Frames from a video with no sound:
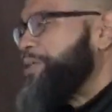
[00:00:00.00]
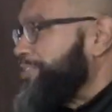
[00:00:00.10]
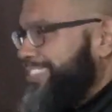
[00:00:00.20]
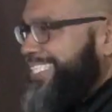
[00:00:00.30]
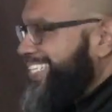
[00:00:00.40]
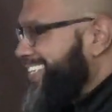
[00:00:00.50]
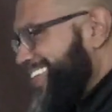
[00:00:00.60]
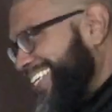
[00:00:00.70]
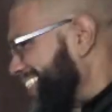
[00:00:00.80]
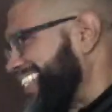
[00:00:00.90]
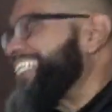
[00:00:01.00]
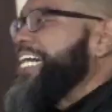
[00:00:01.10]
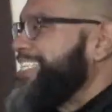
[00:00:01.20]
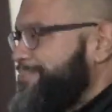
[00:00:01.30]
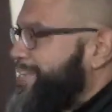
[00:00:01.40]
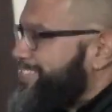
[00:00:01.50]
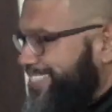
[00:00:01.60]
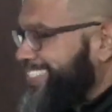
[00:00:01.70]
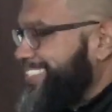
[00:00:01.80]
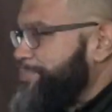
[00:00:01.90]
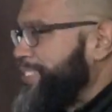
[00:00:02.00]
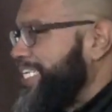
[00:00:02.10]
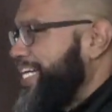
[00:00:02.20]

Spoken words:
In person or anything. I did better on the stupid